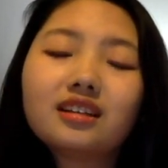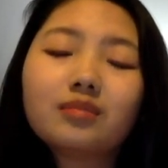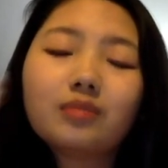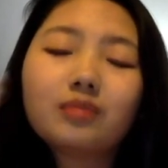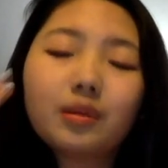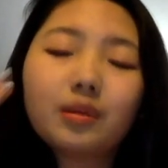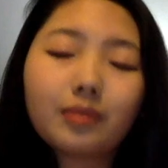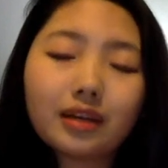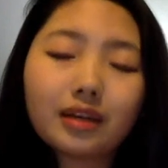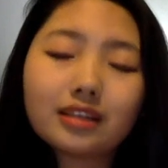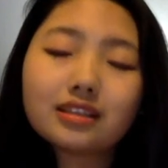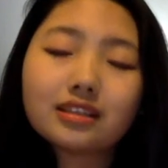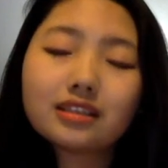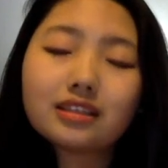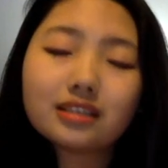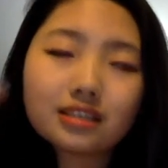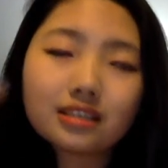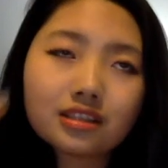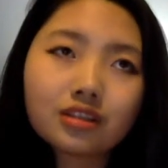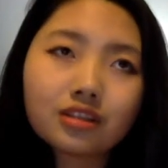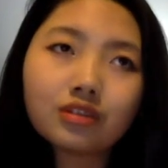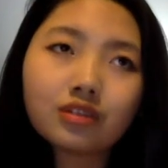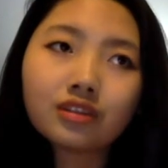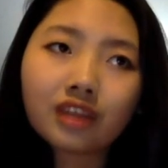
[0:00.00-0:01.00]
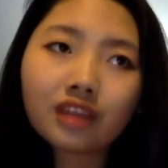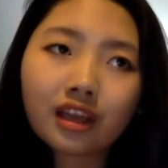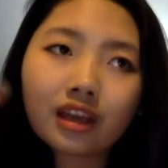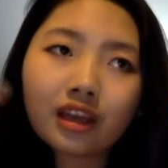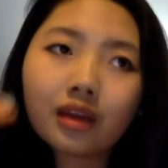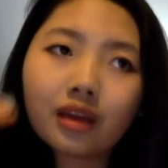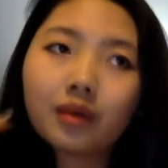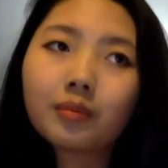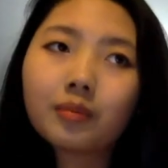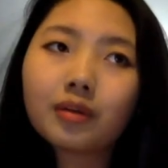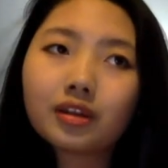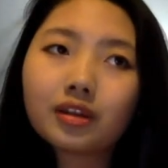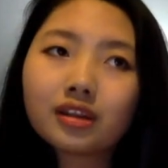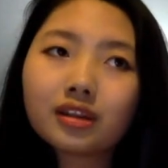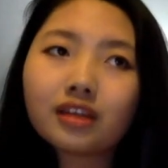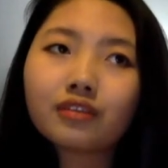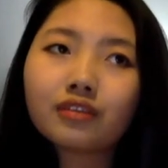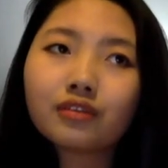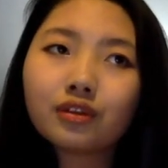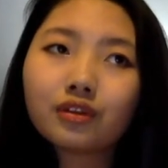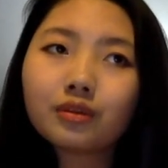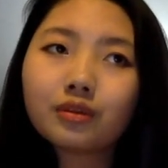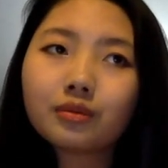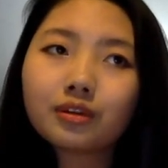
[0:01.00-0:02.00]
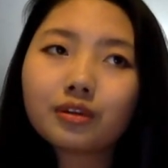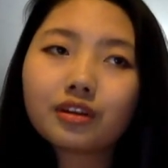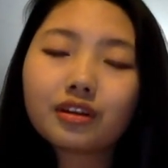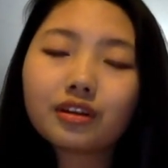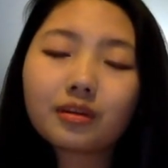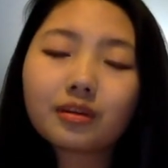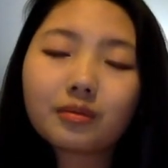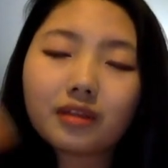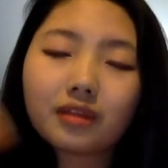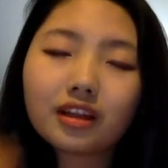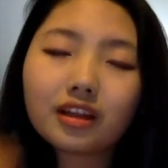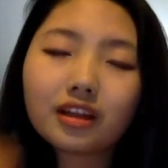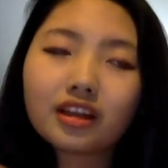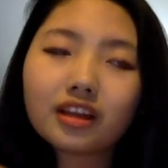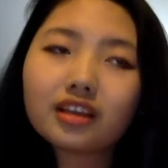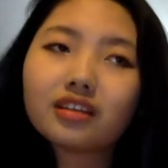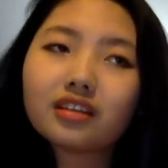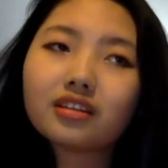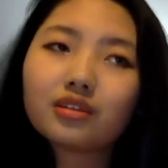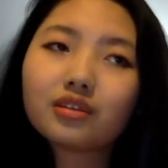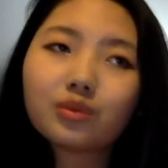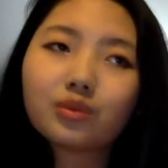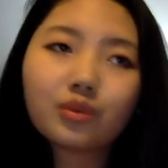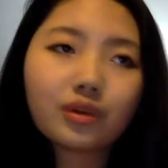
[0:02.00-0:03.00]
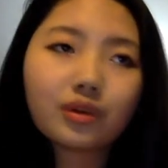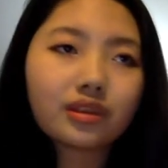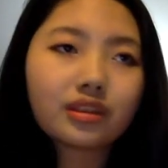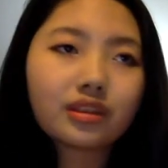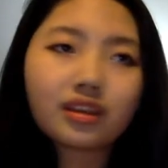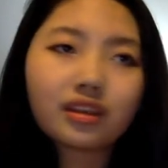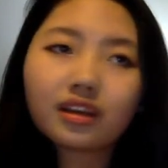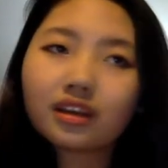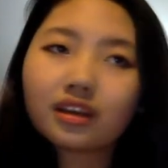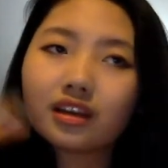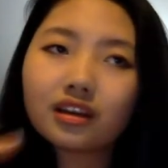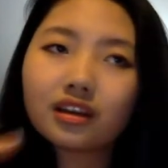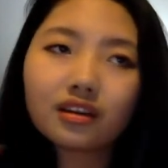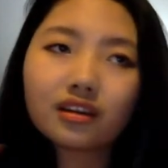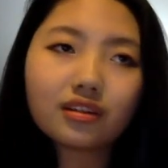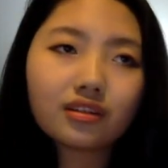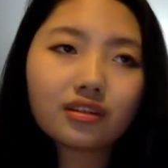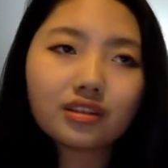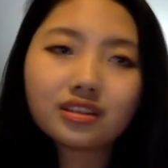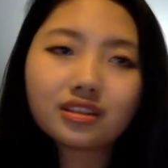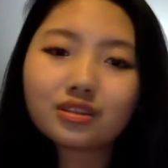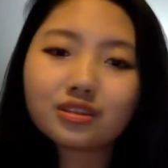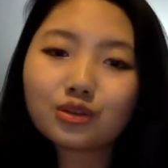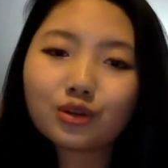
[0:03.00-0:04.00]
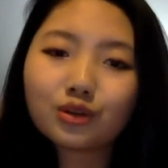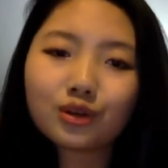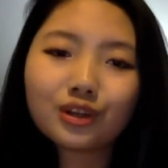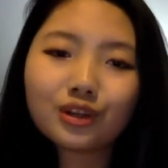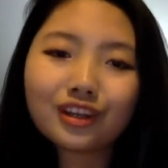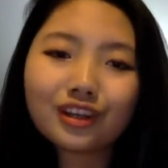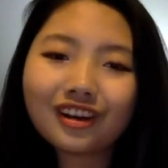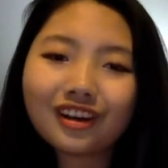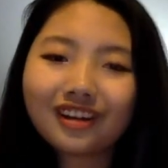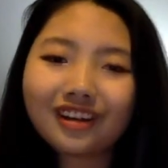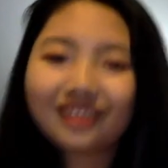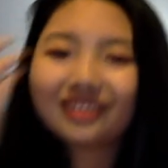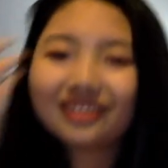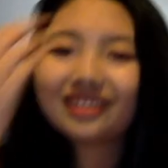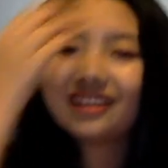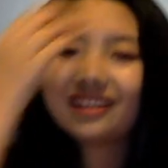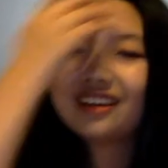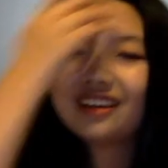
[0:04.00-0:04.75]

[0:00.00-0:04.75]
my mind is still thinking about that photo book. I'm like, what the hell is going on?